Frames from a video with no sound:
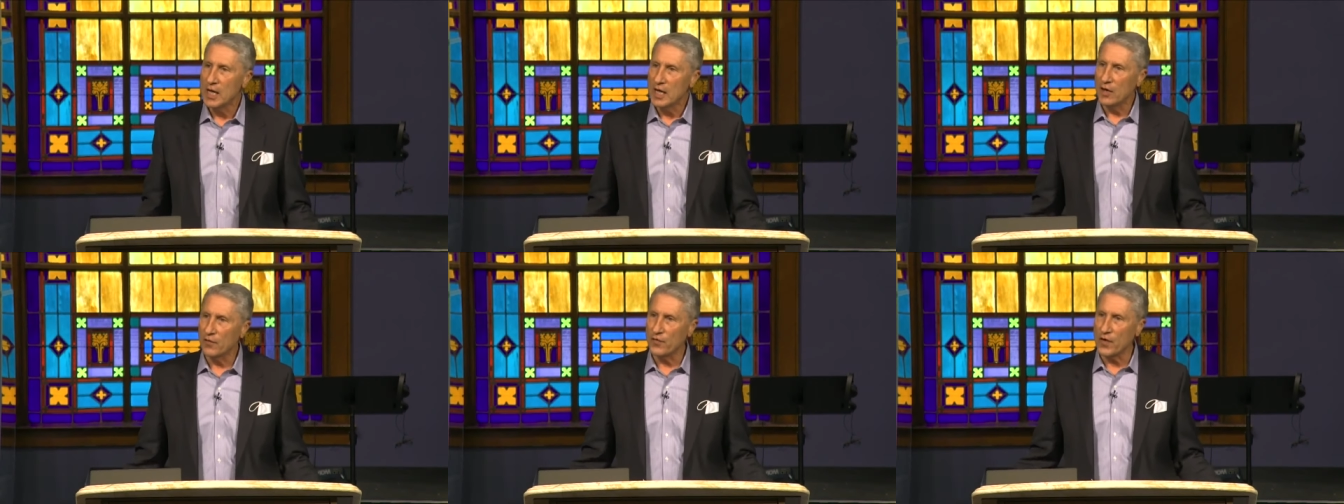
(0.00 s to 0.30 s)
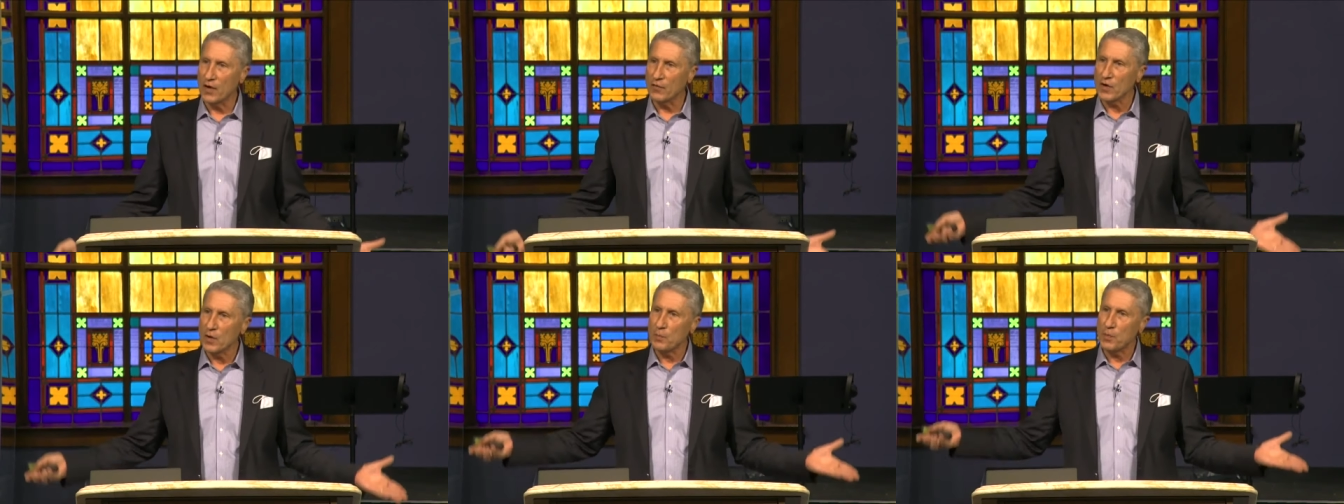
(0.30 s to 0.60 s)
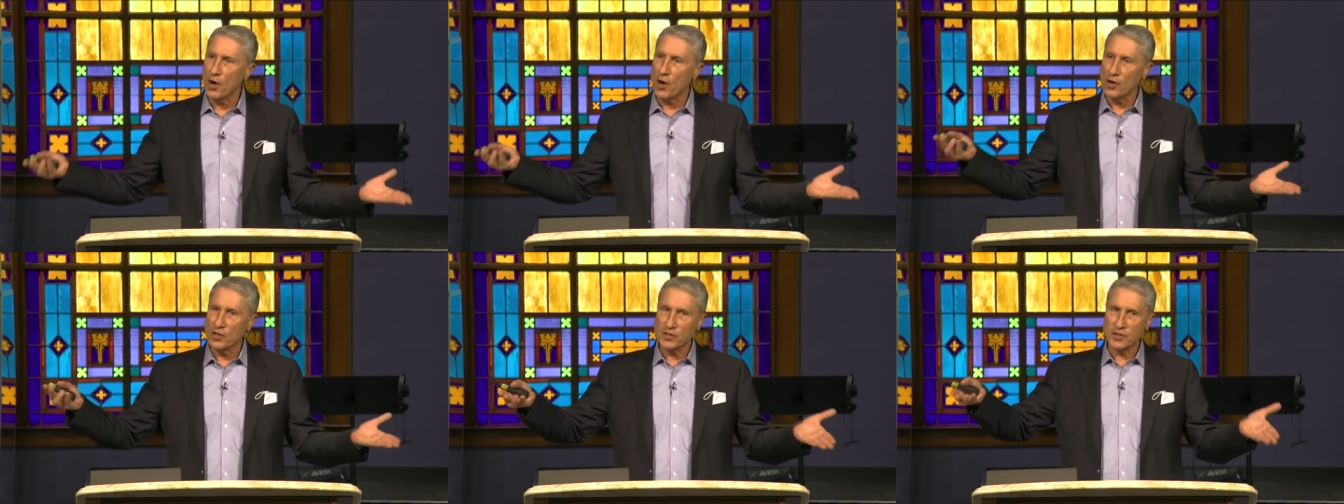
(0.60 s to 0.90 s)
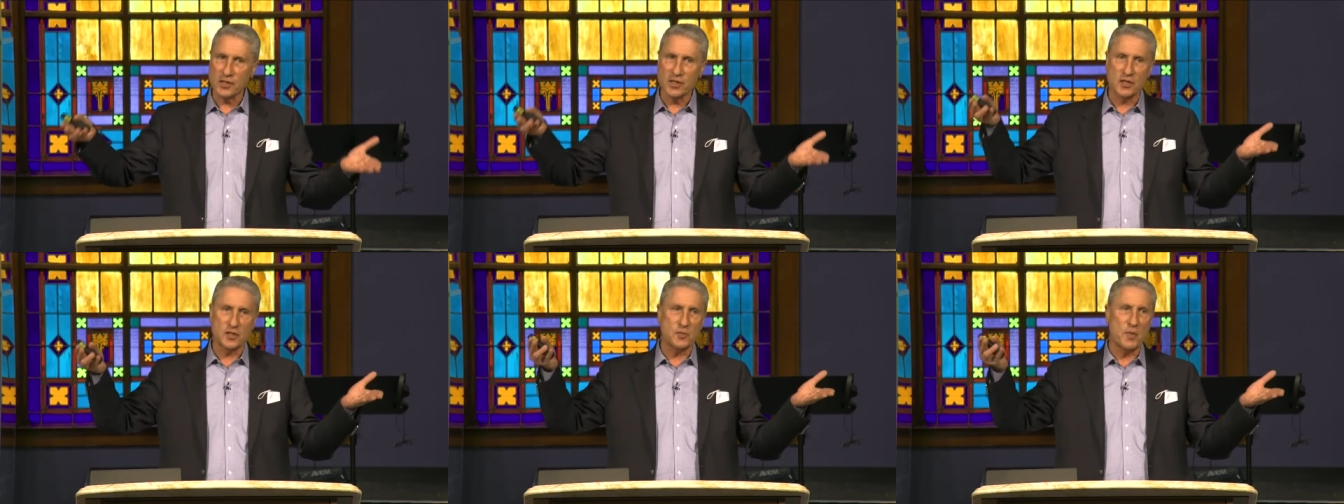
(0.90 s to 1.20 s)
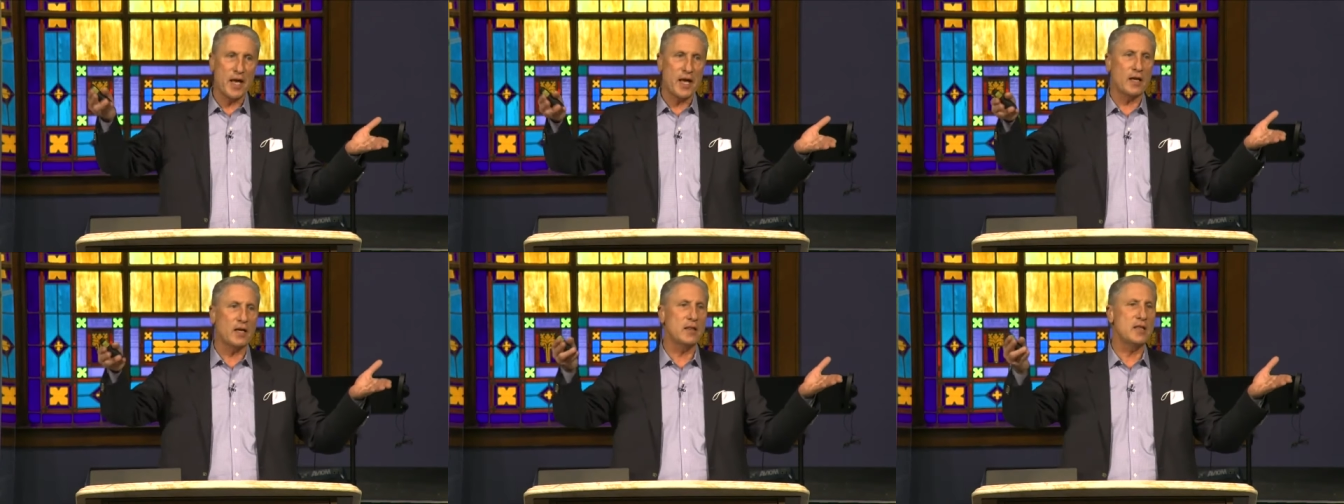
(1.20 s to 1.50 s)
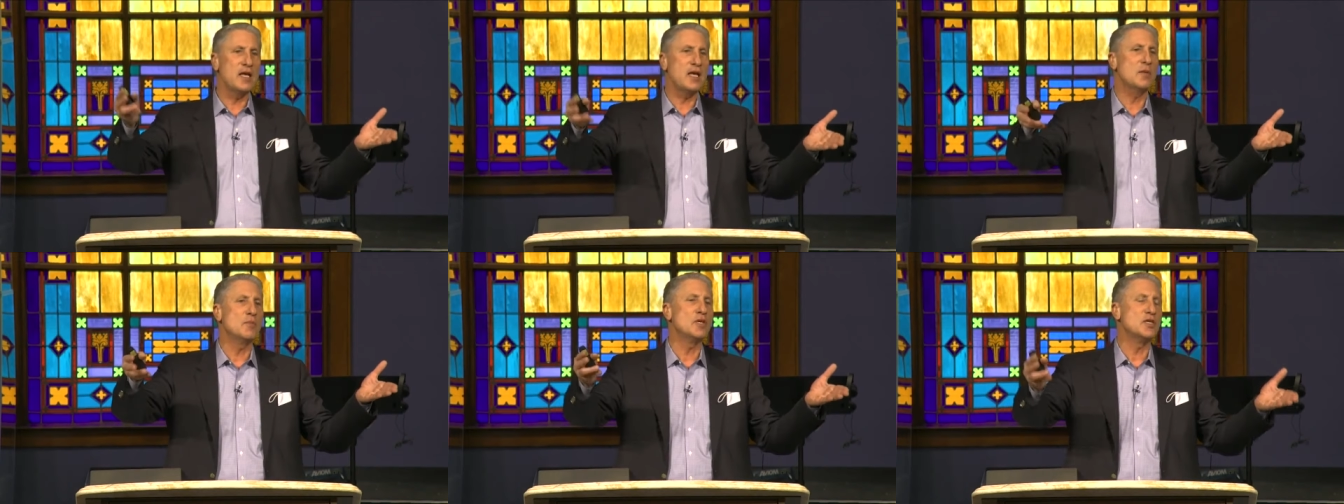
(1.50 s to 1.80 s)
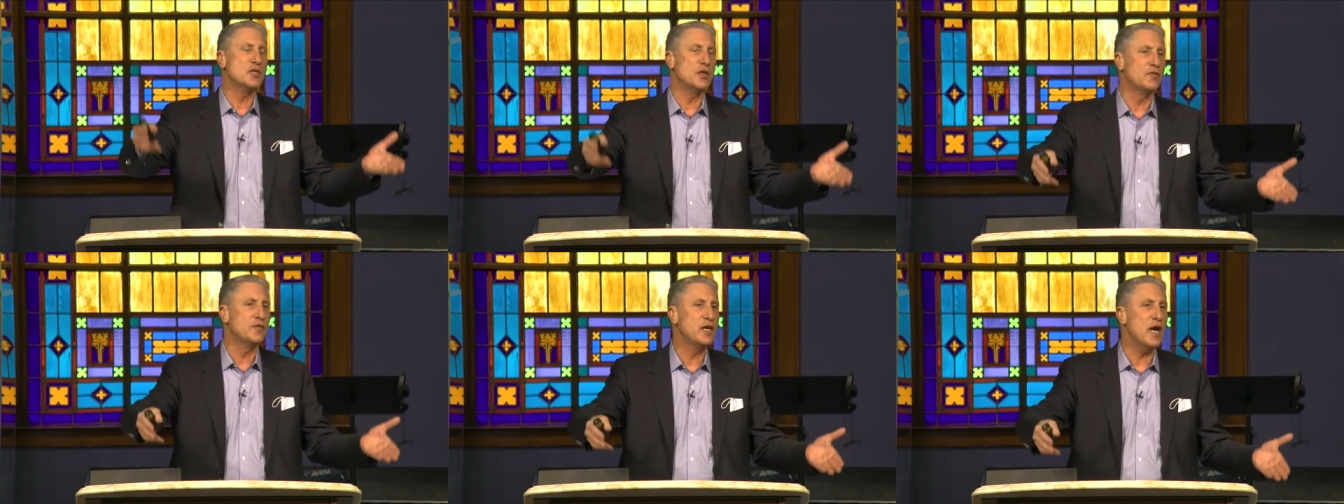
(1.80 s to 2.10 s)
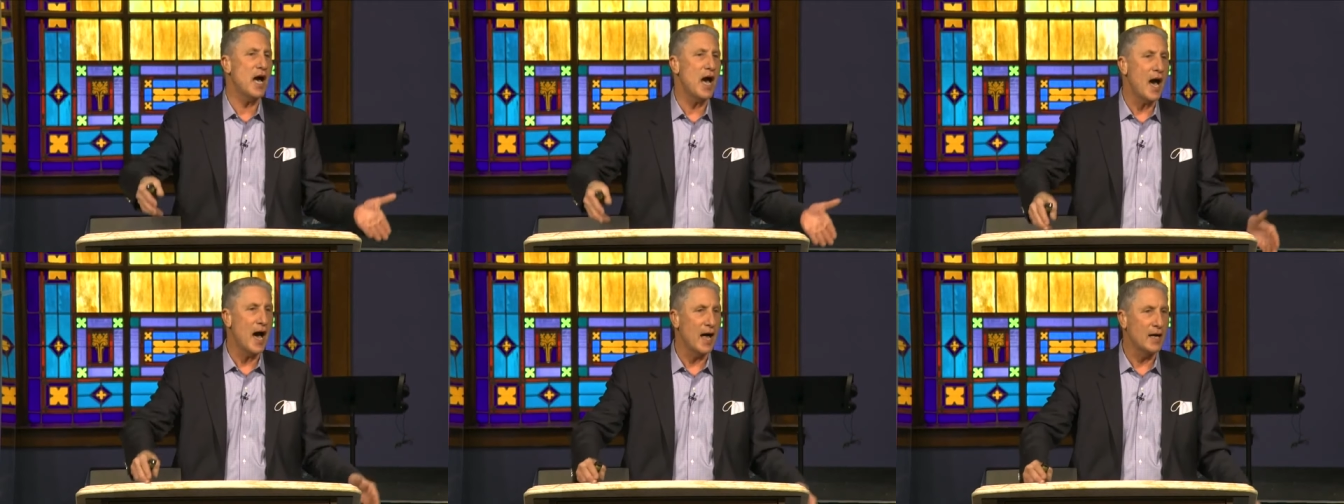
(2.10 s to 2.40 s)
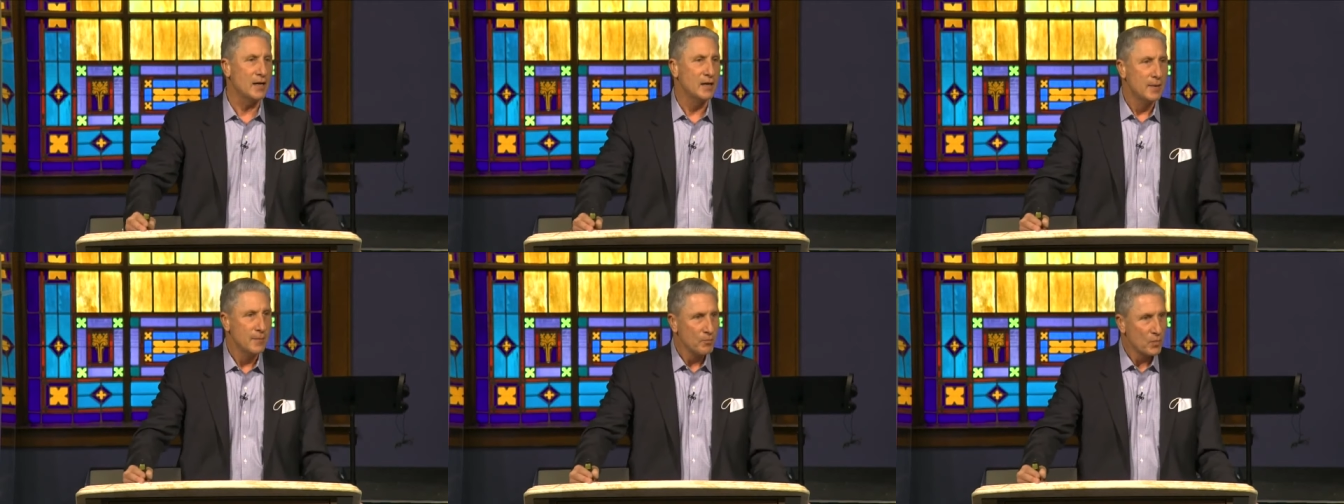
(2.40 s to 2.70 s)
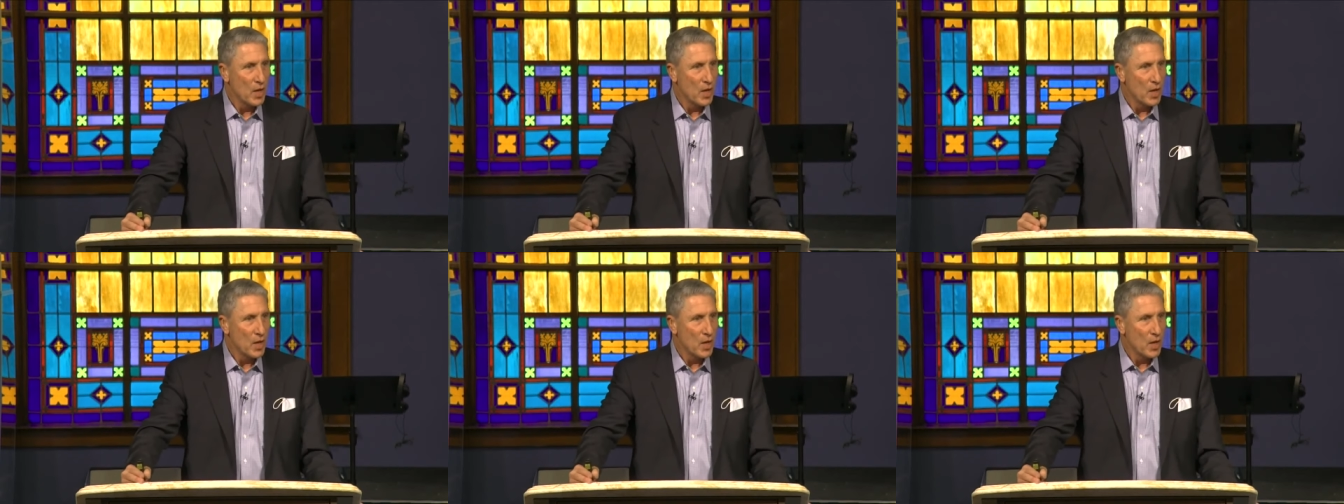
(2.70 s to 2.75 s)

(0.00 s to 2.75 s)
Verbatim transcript: If every person is made in the image of God,